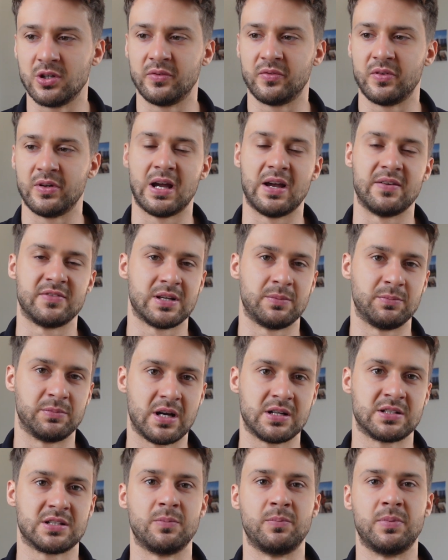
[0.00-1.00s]
if you have some
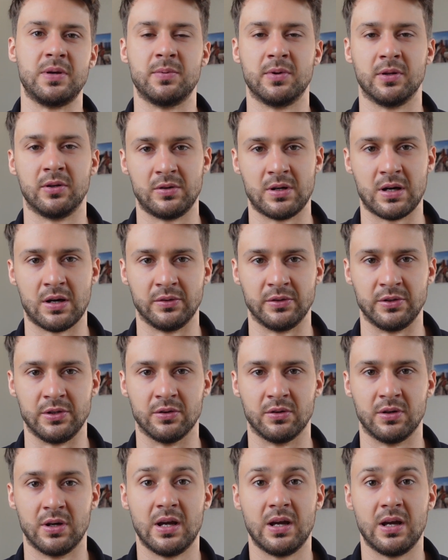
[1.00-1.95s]
toxic people around you